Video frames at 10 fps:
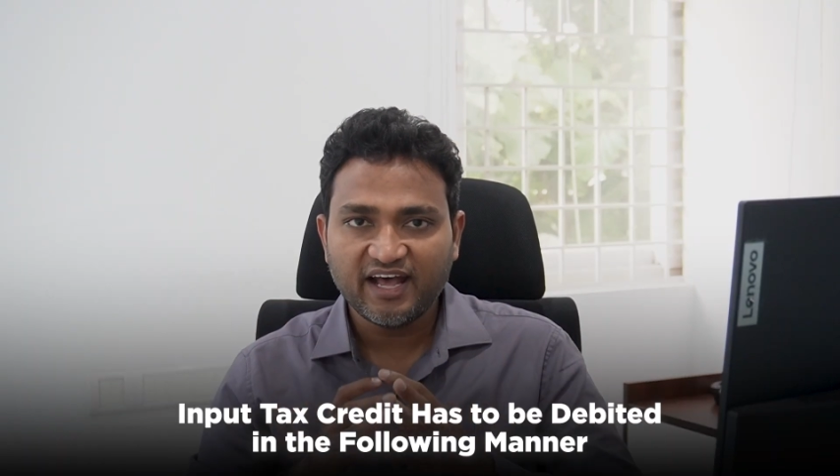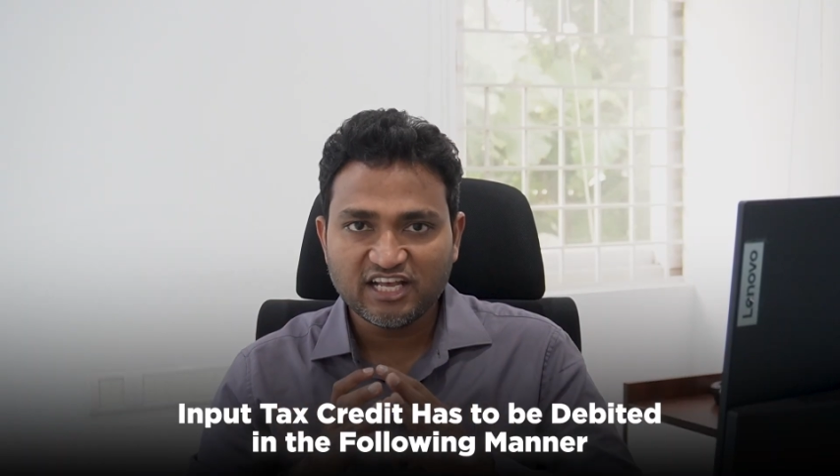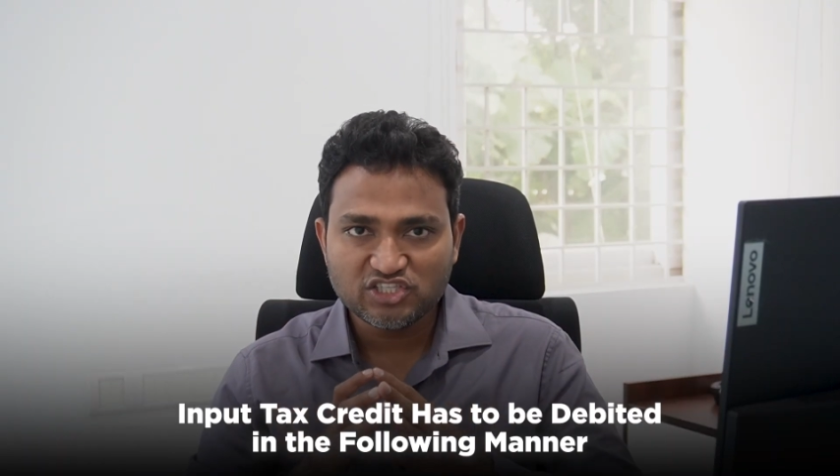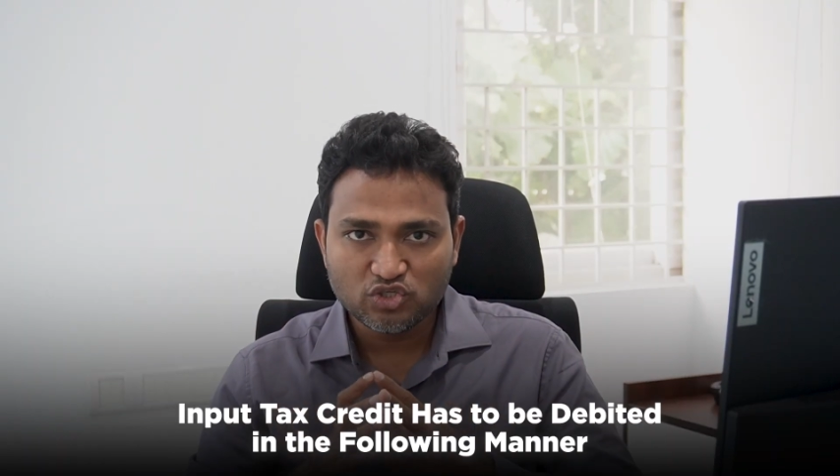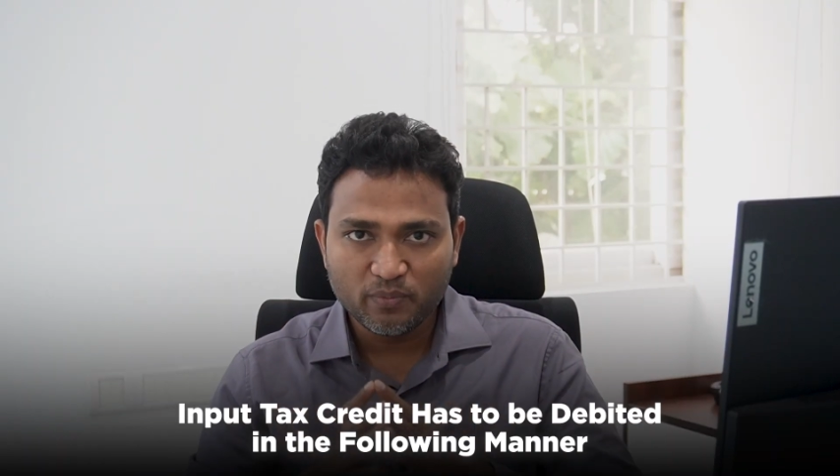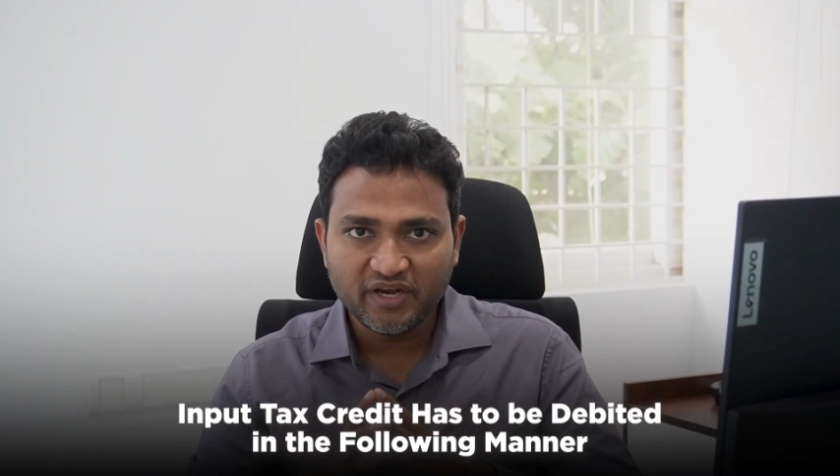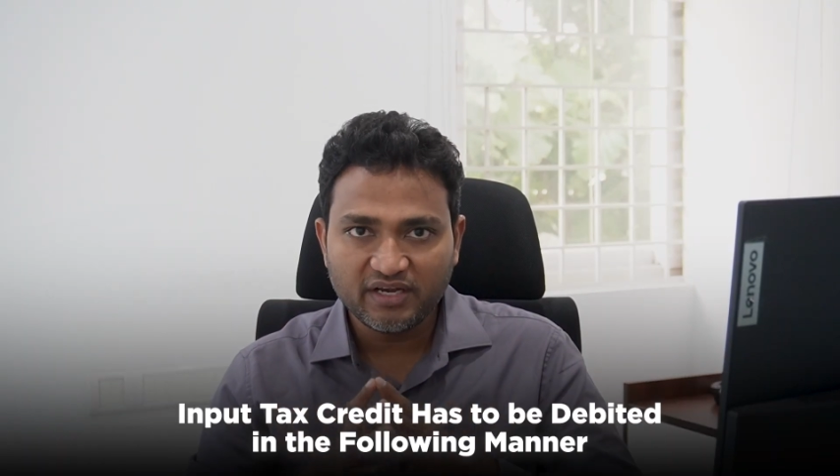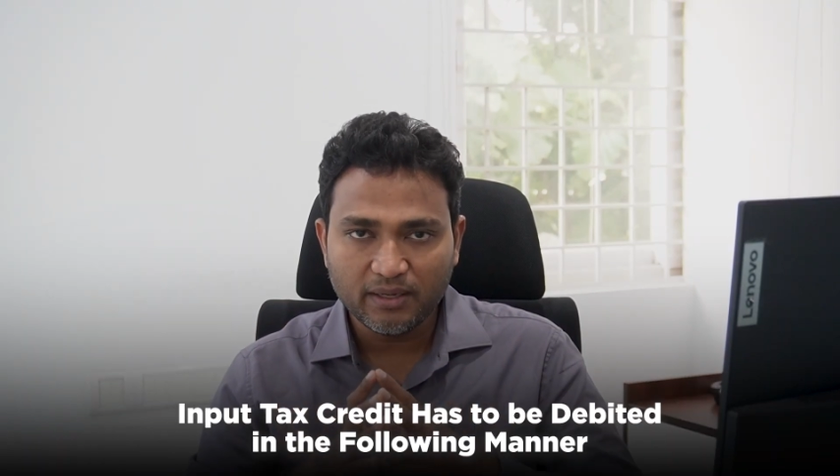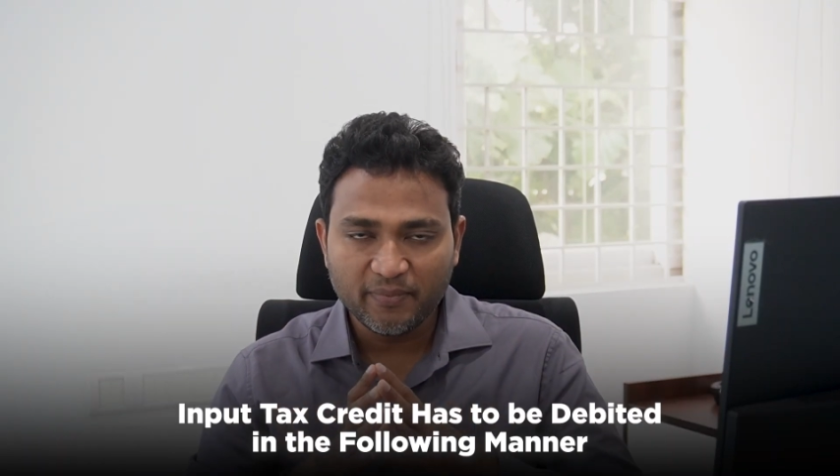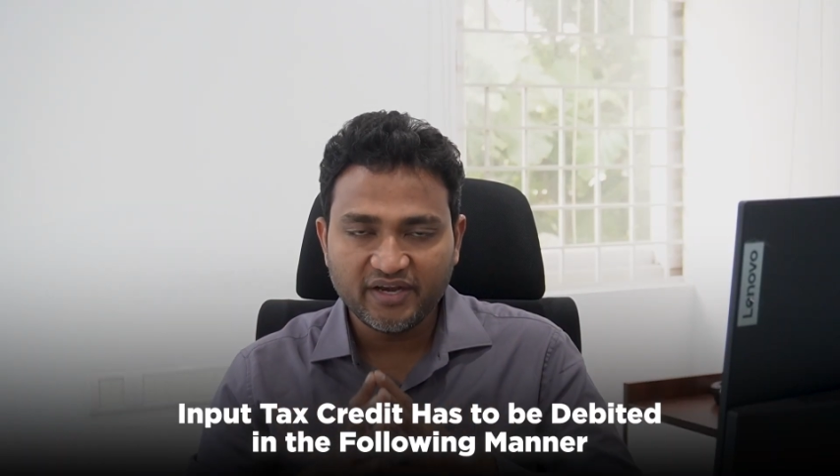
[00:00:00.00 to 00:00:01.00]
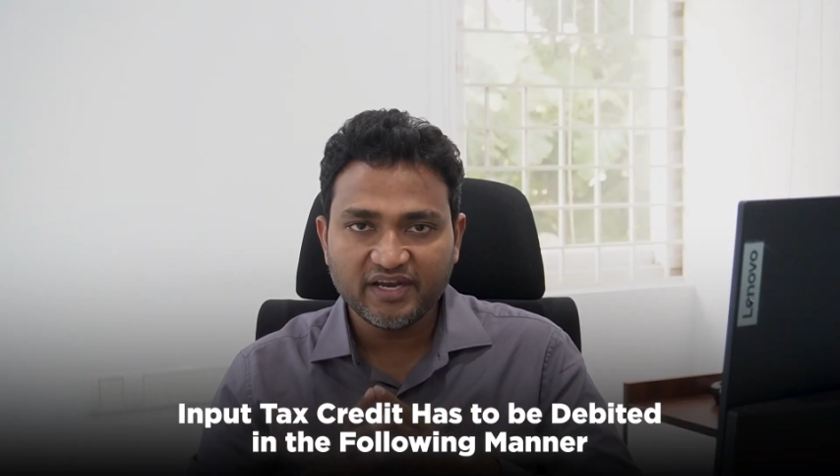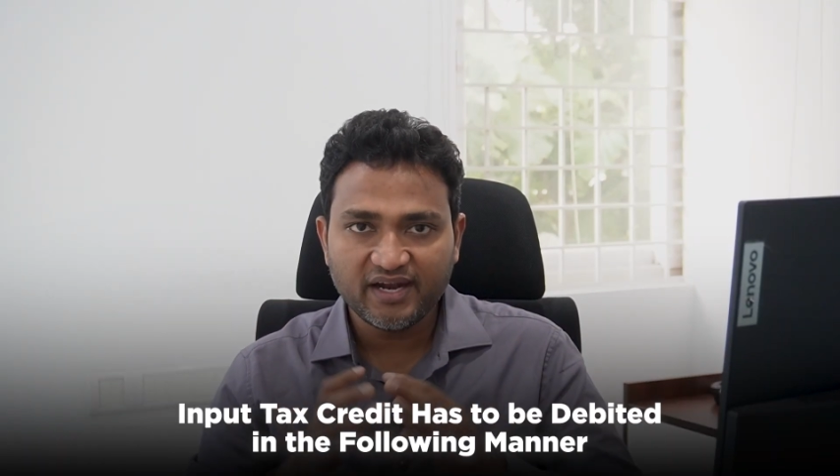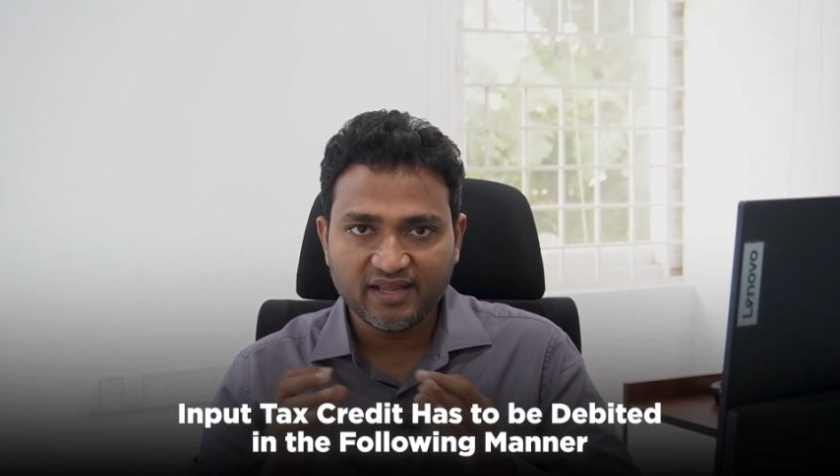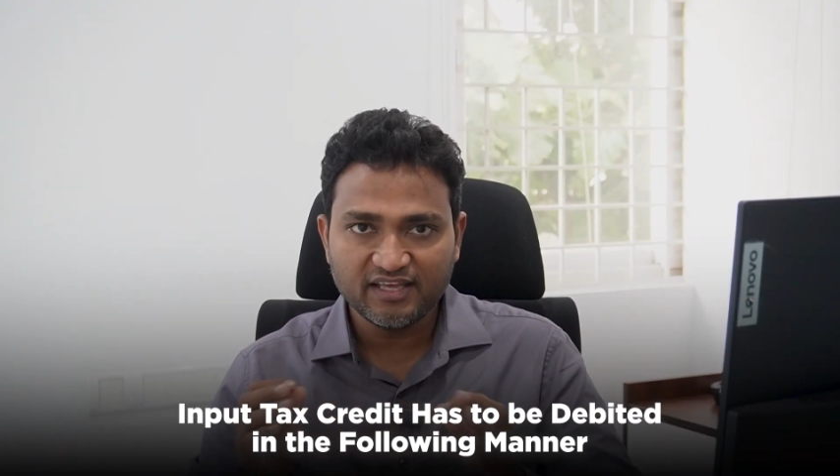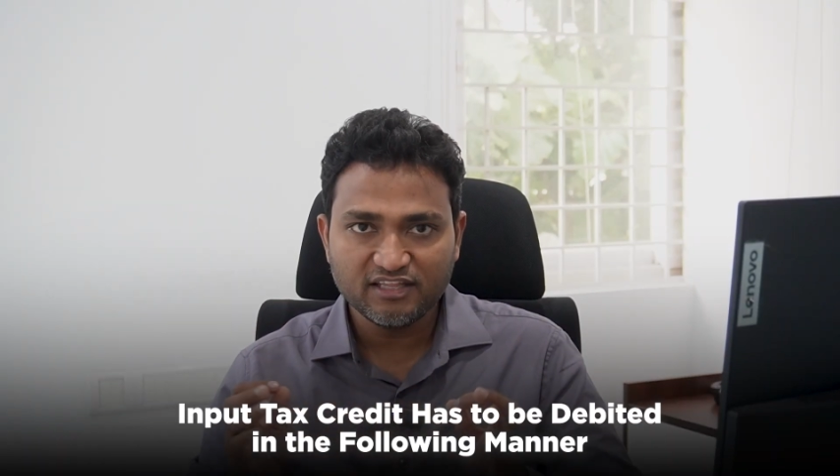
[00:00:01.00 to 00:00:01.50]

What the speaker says: has to be debited